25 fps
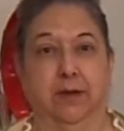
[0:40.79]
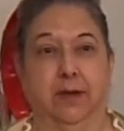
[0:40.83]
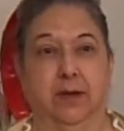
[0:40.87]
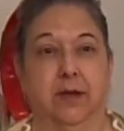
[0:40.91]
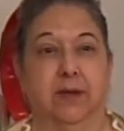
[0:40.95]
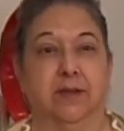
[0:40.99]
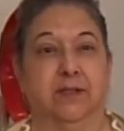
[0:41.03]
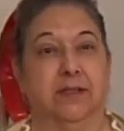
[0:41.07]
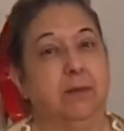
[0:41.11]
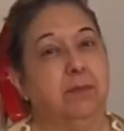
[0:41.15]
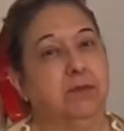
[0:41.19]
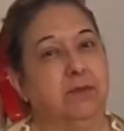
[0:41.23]

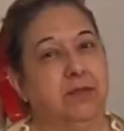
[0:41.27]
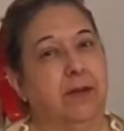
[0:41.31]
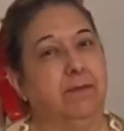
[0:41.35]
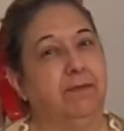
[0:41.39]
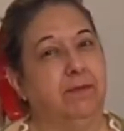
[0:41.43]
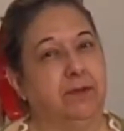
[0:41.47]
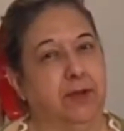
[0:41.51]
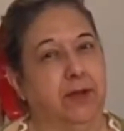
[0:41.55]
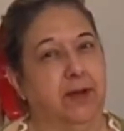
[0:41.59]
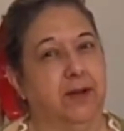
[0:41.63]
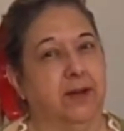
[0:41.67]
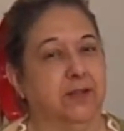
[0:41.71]
Some stuff
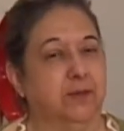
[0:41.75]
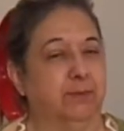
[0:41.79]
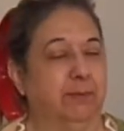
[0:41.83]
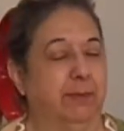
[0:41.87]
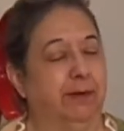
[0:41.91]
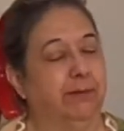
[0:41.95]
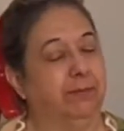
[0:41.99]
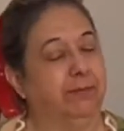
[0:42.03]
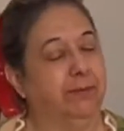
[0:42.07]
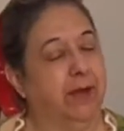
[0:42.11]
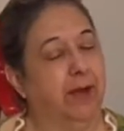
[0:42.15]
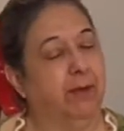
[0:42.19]
does,
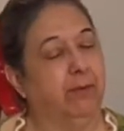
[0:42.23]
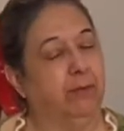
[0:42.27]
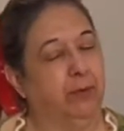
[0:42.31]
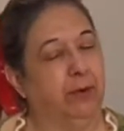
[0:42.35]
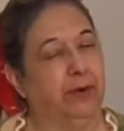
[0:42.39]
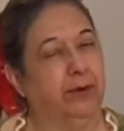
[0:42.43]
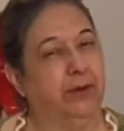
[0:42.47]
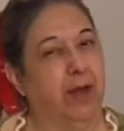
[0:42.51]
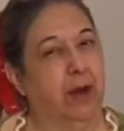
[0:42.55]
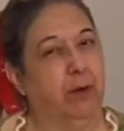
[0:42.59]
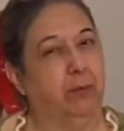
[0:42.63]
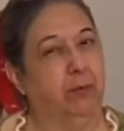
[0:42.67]
but not
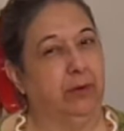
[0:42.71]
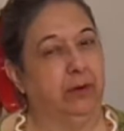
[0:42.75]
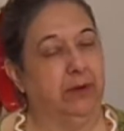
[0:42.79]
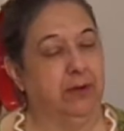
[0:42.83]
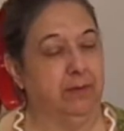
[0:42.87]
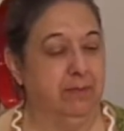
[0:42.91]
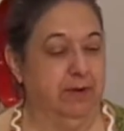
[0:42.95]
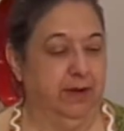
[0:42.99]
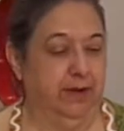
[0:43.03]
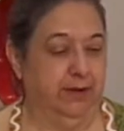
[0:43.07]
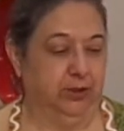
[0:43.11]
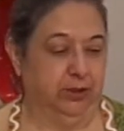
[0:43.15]
really
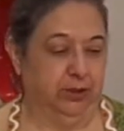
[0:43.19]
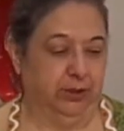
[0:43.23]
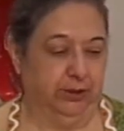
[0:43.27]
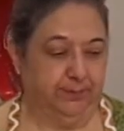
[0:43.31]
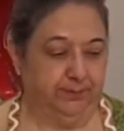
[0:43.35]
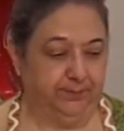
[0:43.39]
much.